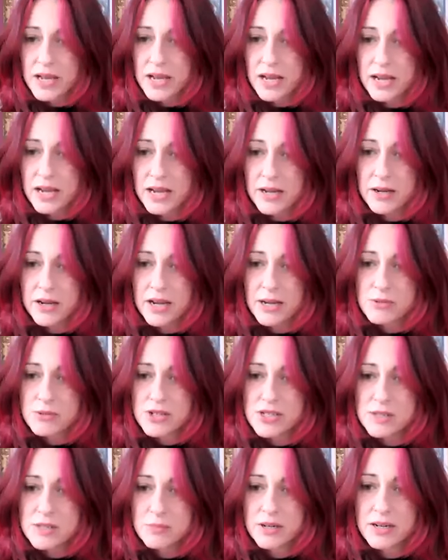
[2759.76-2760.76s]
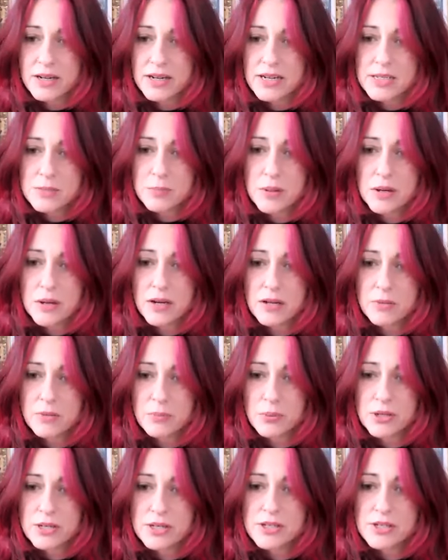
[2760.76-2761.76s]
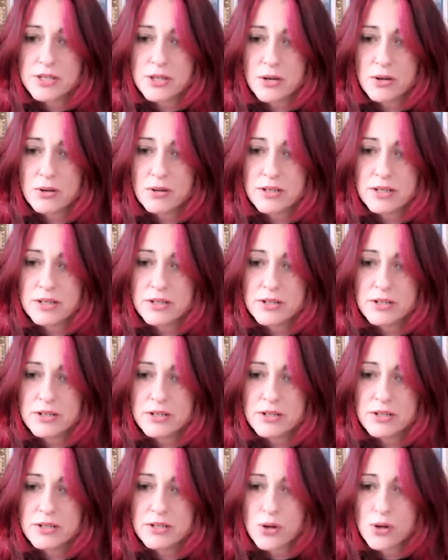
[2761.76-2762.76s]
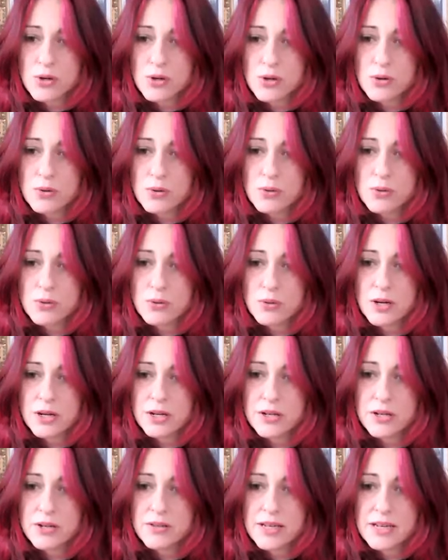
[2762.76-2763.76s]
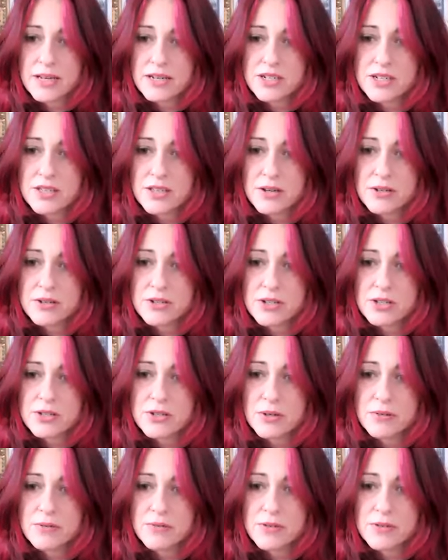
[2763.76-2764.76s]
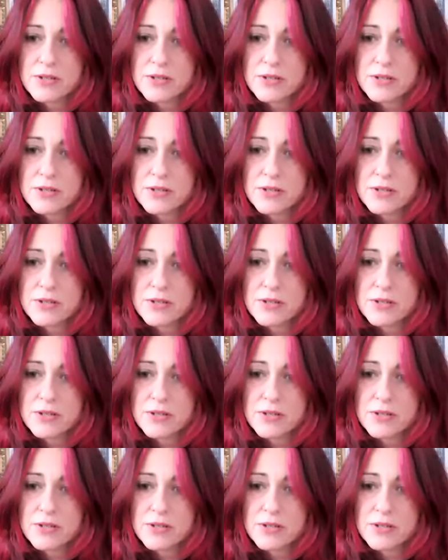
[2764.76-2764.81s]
Uh, I'm choosing my highest path. Put your soul in control. I know the energy though, just not in